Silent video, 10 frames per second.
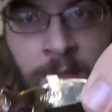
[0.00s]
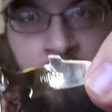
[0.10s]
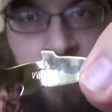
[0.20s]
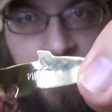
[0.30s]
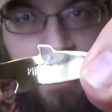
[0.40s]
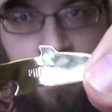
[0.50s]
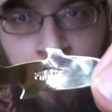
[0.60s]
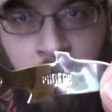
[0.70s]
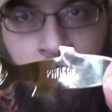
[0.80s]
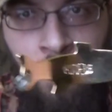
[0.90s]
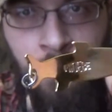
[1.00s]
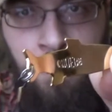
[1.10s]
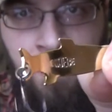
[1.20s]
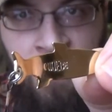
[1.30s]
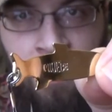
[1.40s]
it's the
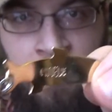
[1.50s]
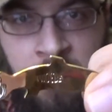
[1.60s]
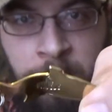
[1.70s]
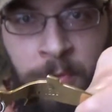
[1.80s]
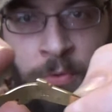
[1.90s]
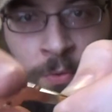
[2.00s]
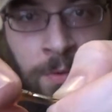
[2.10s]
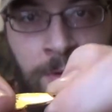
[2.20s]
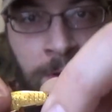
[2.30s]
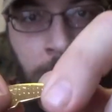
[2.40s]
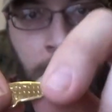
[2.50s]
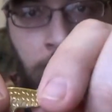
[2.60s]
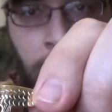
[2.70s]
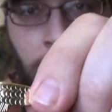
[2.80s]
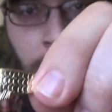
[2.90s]
gold Phoebe spoon
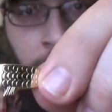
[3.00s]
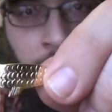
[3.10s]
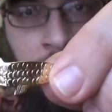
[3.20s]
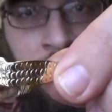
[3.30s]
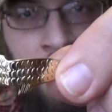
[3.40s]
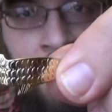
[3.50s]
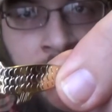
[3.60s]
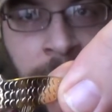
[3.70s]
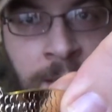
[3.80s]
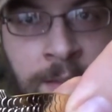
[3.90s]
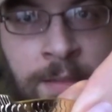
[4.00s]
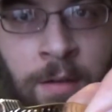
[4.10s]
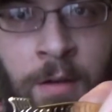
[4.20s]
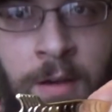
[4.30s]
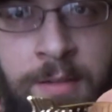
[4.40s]
and this thing is
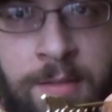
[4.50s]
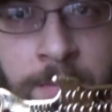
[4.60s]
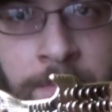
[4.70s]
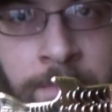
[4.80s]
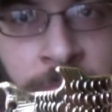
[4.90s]
awesome.